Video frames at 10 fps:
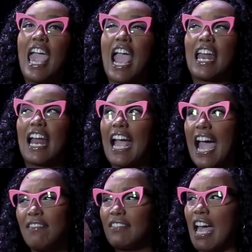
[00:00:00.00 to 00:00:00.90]
and I
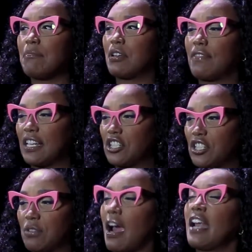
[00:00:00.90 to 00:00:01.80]
have that motivation
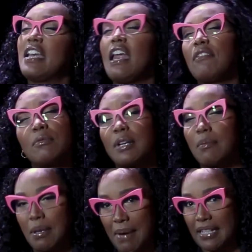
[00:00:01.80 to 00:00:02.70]
to where I never want to
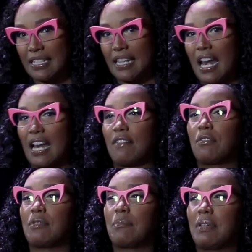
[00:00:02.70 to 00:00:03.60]
be back to that. I never
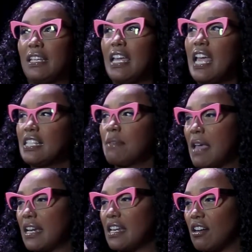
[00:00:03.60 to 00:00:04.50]
want to be
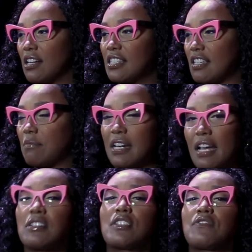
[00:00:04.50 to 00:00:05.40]
dependent on someone
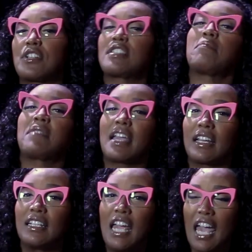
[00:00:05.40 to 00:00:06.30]
else for
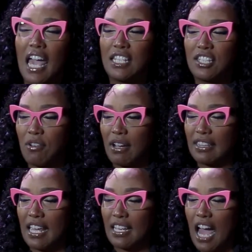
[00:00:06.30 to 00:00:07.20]
something, and so I
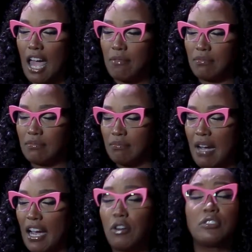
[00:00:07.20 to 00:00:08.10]
think I'm
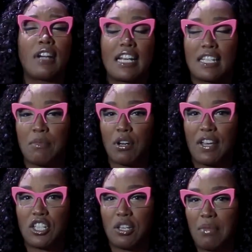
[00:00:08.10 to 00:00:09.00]
my own greatest
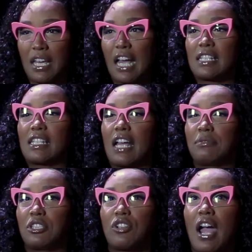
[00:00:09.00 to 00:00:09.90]
motivation because
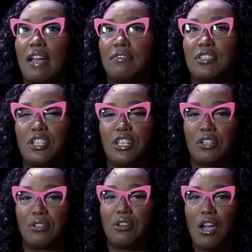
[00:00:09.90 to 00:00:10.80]
I've strived to
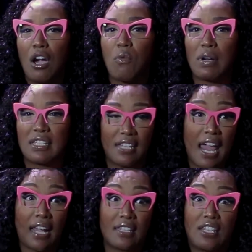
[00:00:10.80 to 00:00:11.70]
do what's
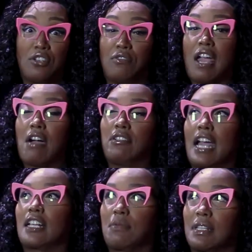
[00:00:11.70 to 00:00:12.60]
next, and now
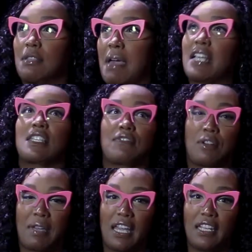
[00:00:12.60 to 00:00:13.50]
next, what's best for
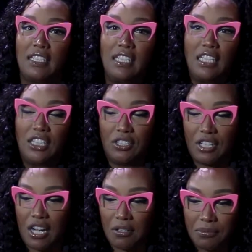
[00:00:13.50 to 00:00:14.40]
me, you
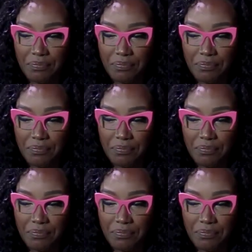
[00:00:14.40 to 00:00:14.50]
know.